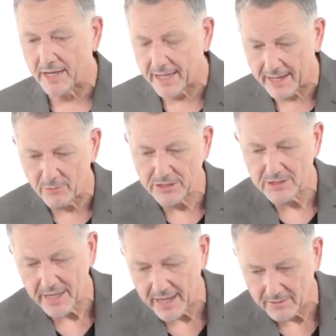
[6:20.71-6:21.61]
And I
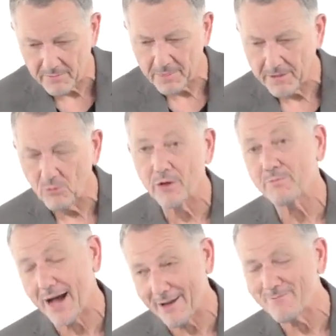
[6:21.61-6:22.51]
reached out
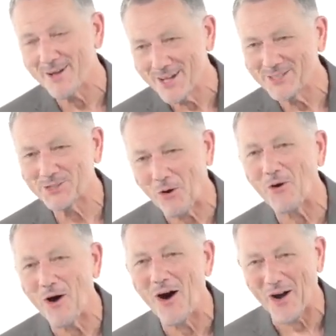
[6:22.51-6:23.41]
with my
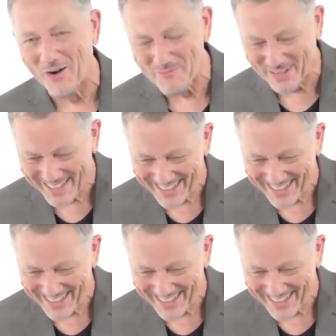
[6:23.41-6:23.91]
sore arm.